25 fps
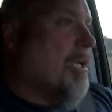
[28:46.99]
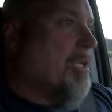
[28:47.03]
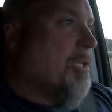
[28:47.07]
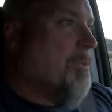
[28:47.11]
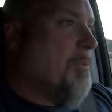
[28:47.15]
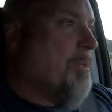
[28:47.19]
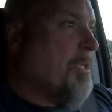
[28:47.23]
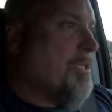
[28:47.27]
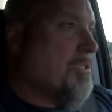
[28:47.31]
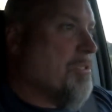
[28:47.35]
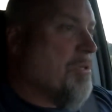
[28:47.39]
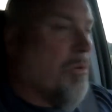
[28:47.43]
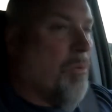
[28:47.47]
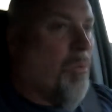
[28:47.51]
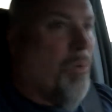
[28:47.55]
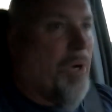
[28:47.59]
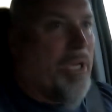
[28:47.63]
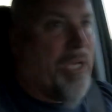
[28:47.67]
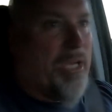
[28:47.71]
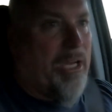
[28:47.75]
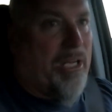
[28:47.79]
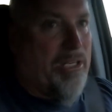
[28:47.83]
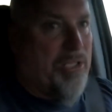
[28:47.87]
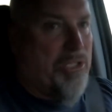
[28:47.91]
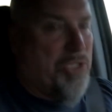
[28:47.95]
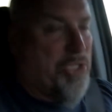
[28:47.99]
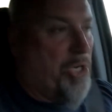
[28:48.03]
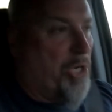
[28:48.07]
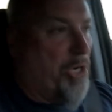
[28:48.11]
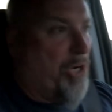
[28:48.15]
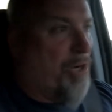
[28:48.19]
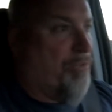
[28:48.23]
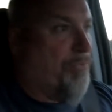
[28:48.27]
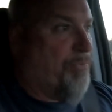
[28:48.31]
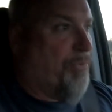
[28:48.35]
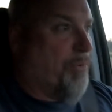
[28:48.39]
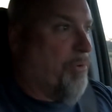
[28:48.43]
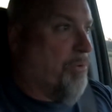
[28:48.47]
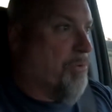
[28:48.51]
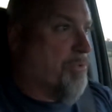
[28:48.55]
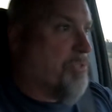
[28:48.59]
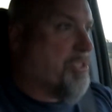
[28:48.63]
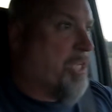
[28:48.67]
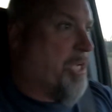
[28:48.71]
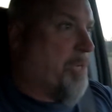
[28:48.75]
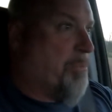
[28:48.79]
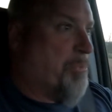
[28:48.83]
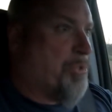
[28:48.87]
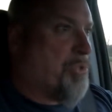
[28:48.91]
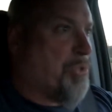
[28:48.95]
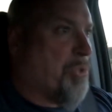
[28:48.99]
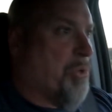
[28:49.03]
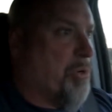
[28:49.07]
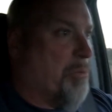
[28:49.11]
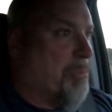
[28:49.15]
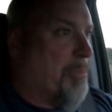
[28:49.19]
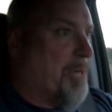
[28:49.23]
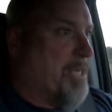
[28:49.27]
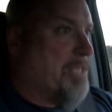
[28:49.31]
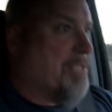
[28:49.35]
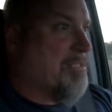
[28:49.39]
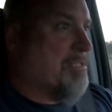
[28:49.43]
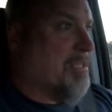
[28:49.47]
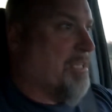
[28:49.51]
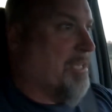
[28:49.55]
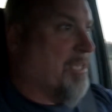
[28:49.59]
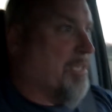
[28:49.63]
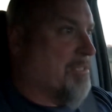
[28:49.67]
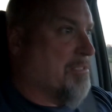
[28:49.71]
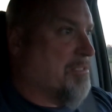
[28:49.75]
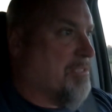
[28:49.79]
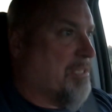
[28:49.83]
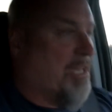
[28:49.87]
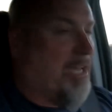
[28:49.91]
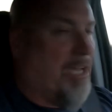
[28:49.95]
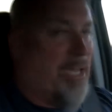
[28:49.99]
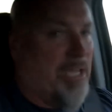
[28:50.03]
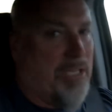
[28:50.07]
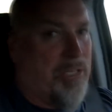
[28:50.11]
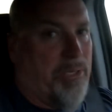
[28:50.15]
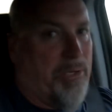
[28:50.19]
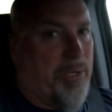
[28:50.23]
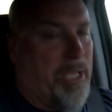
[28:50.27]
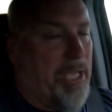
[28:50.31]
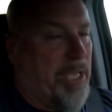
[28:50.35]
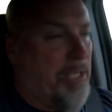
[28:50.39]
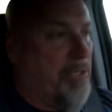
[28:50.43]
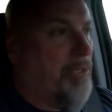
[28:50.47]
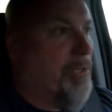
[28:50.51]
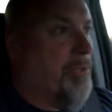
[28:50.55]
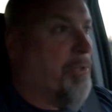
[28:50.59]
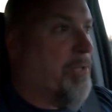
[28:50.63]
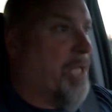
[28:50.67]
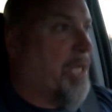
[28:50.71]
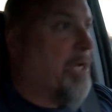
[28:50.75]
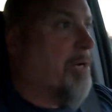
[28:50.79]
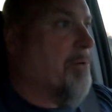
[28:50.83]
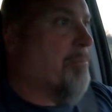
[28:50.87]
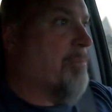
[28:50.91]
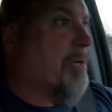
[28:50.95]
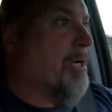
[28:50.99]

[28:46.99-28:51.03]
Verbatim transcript: Depends on what kind of sheriff or state patrol might see and say, hey, you can't do that.